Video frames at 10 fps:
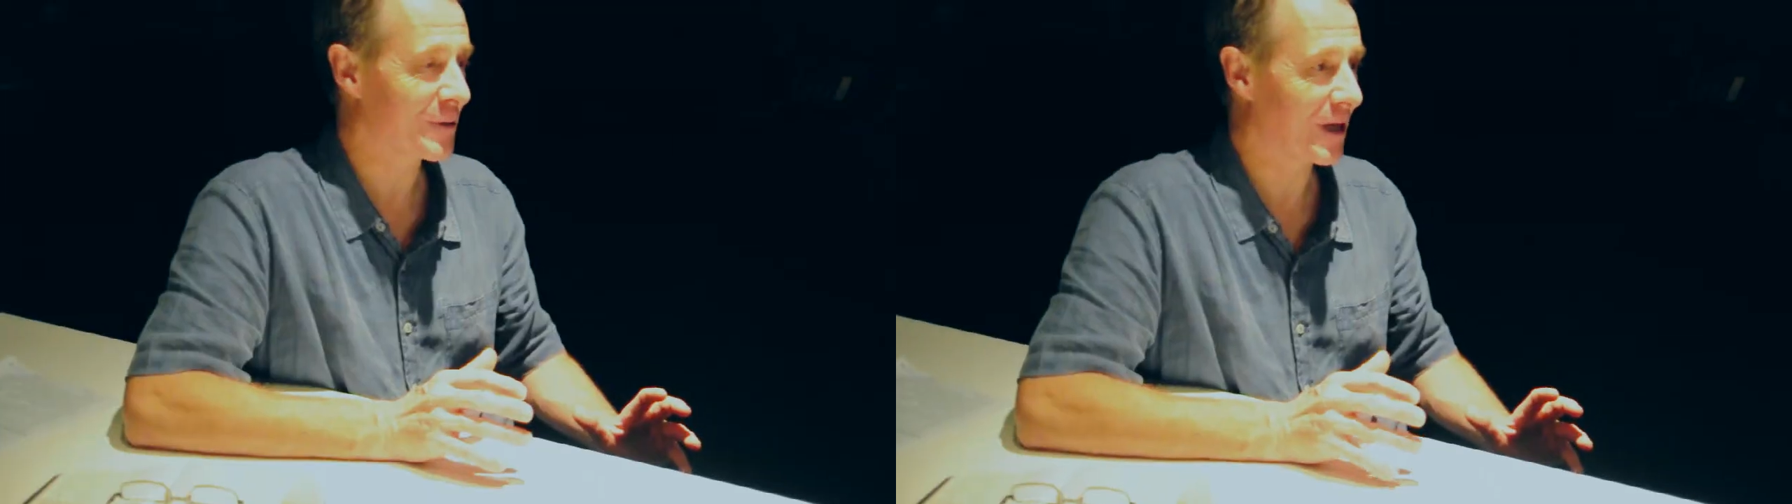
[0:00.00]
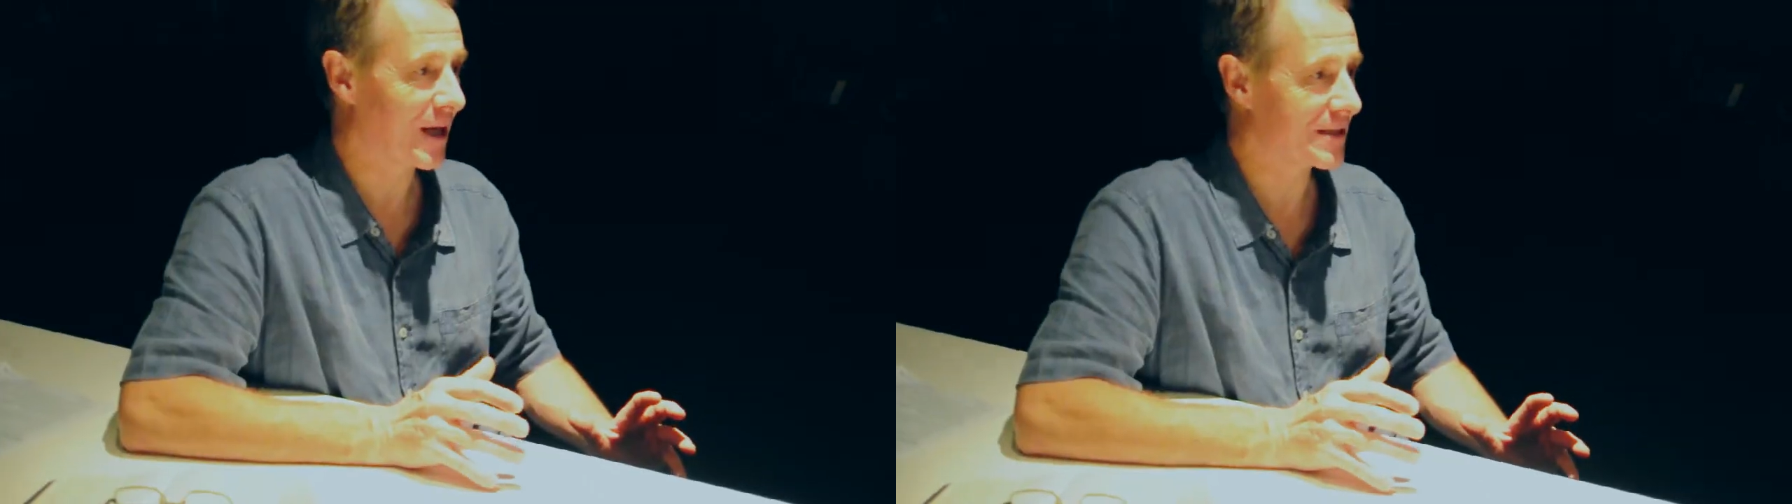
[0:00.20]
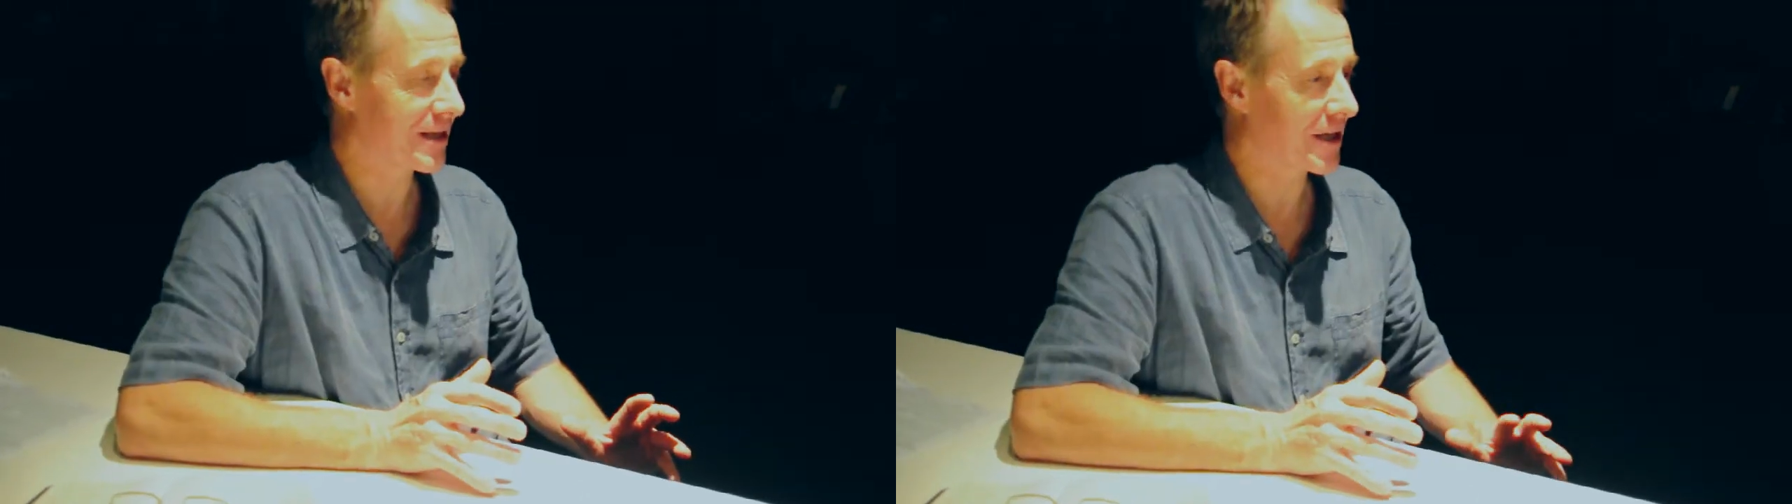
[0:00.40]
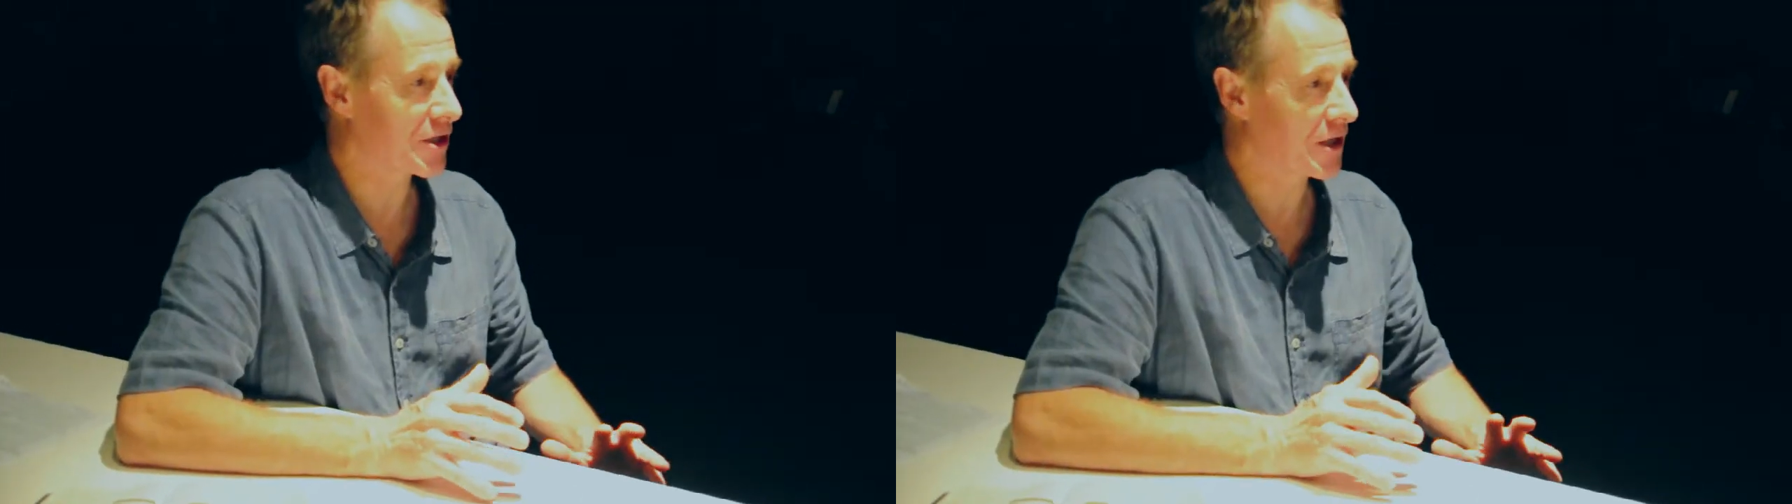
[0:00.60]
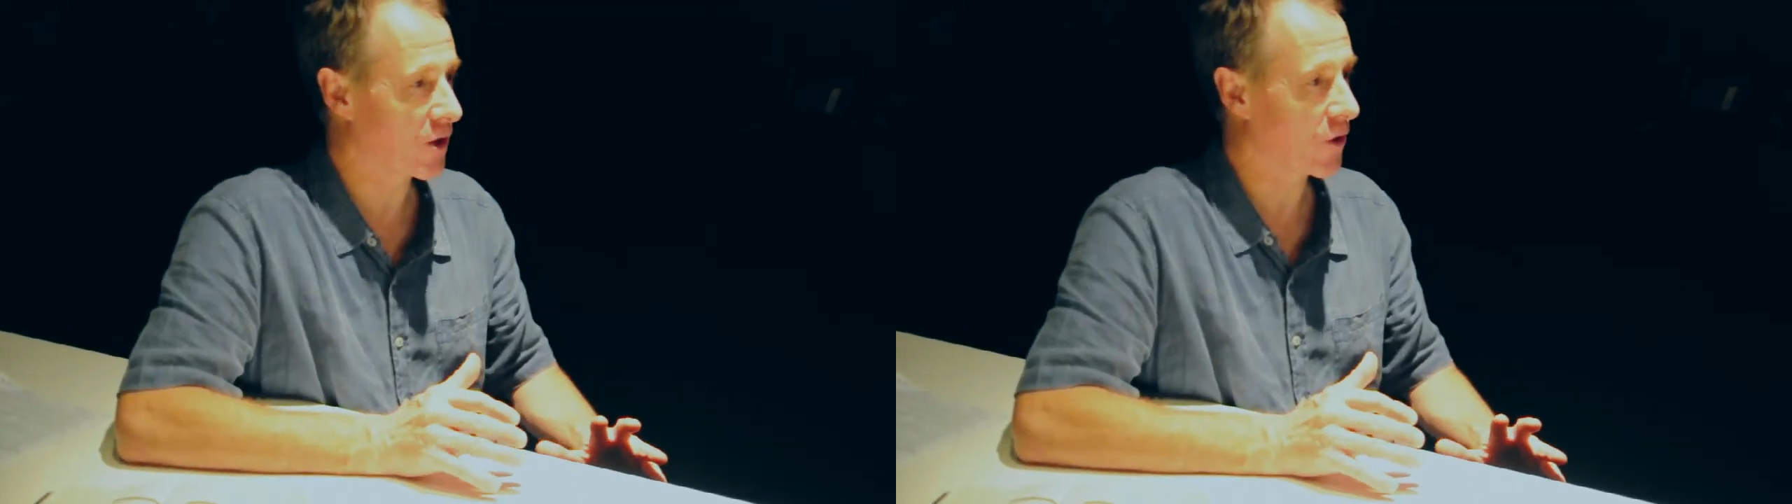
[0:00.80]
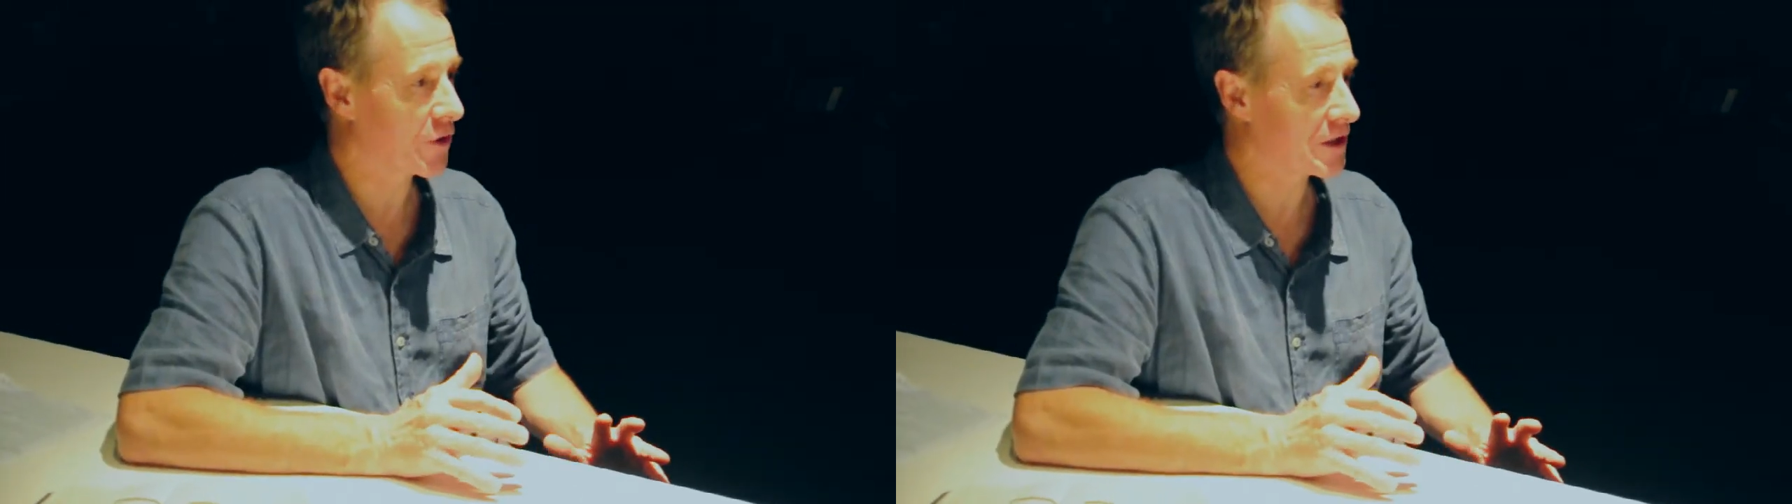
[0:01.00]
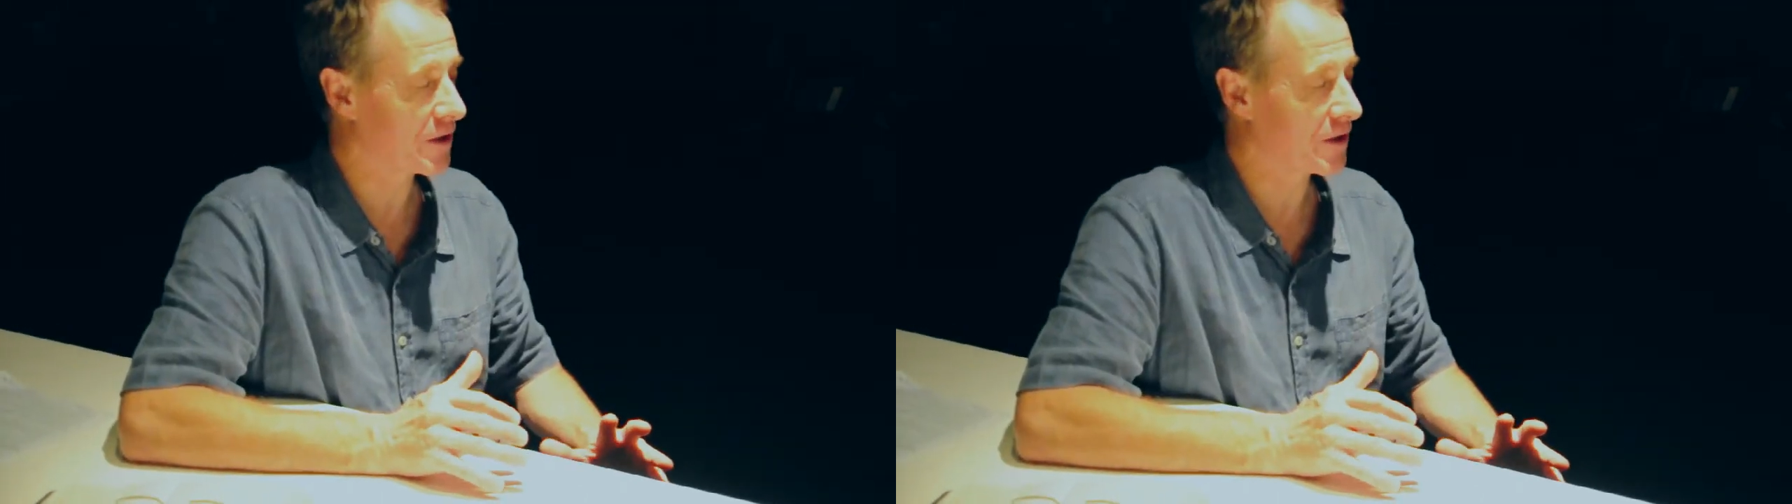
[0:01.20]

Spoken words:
to realize that actually God